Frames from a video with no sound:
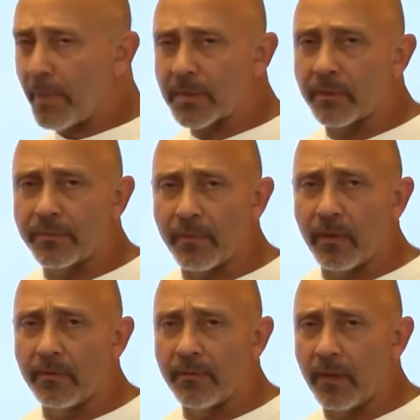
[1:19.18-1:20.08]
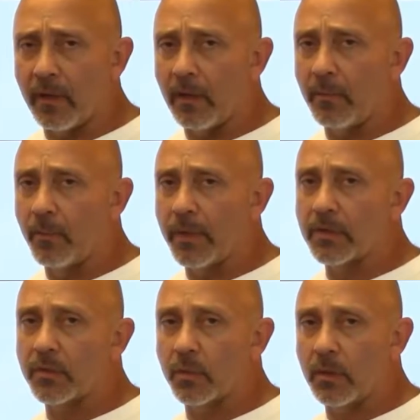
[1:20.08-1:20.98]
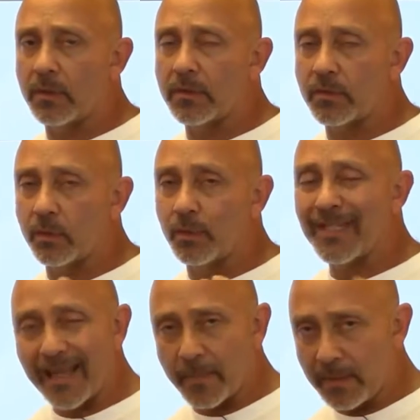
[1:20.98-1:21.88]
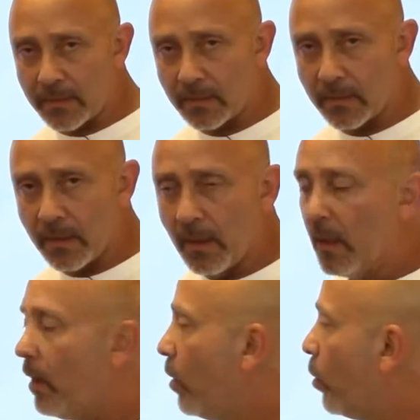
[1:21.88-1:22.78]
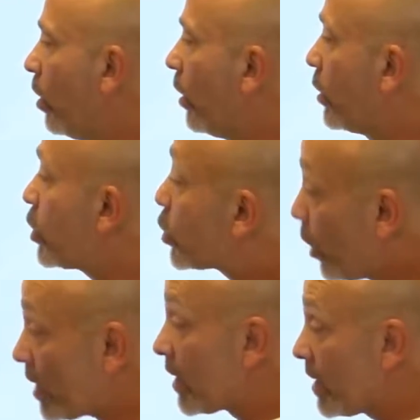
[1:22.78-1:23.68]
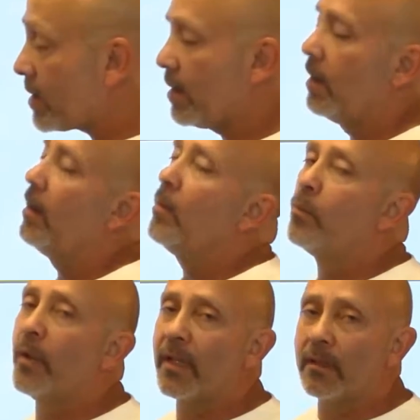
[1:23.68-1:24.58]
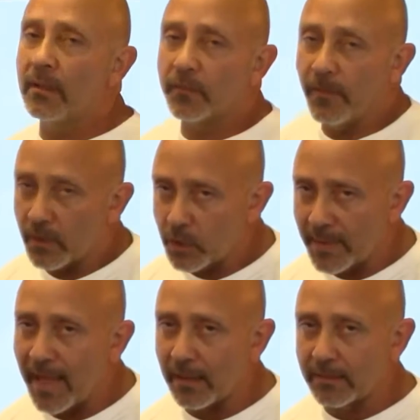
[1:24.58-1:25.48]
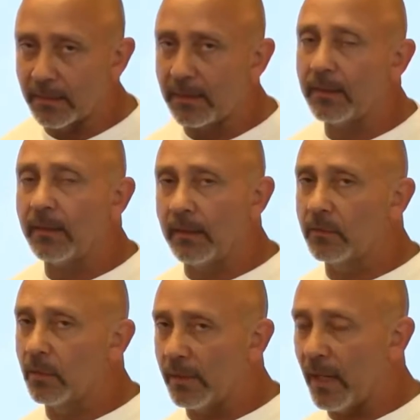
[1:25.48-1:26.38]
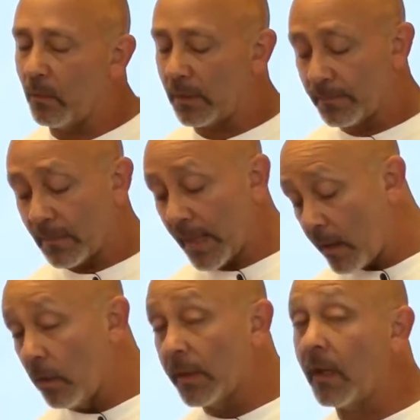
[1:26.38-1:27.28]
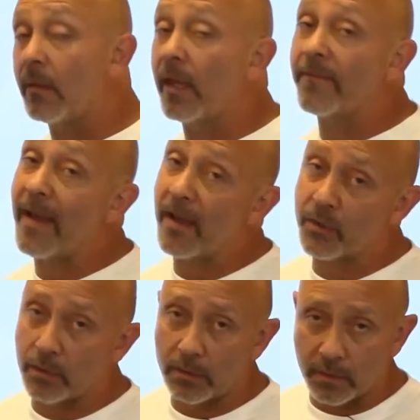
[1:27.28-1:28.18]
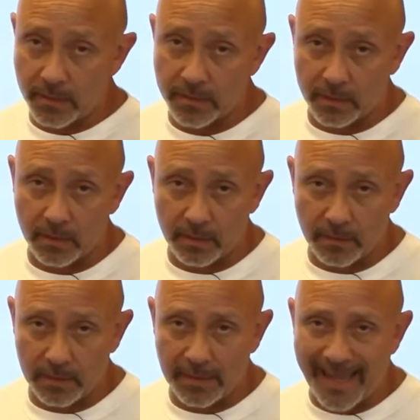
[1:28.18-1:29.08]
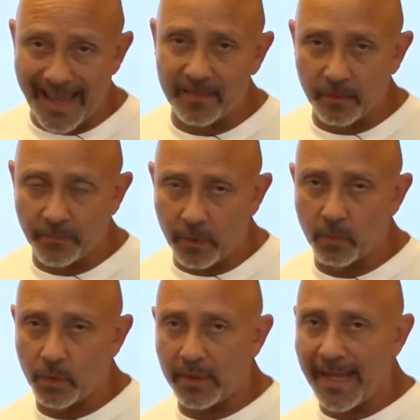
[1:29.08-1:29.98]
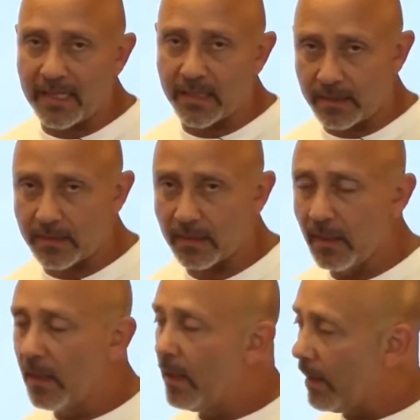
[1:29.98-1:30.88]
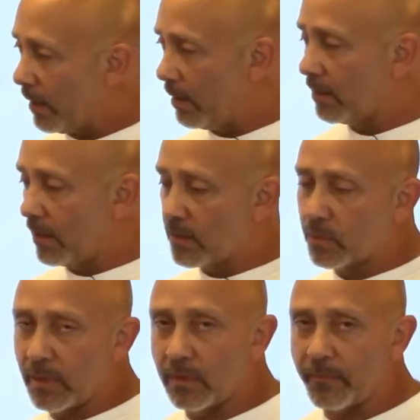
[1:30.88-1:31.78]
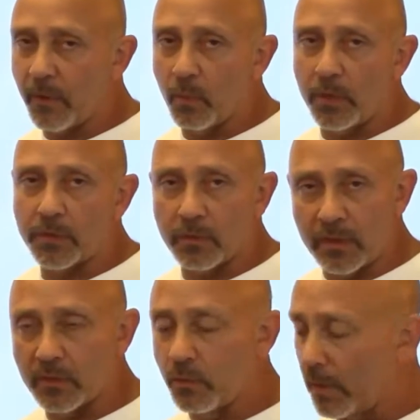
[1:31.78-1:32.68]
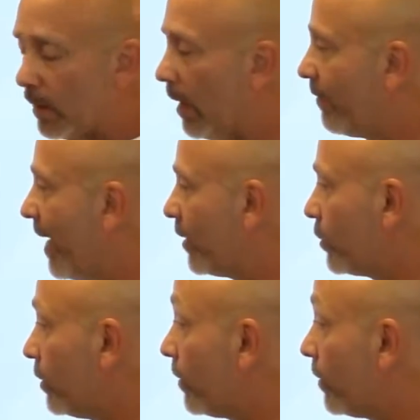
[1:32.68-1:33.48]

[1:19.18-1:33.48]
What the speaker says: of bridges was to segment, where switches bring in this functionality into the network. Not only are they faster because they're the firmware ASICs, everything is within the firmware, so things run a lot faster.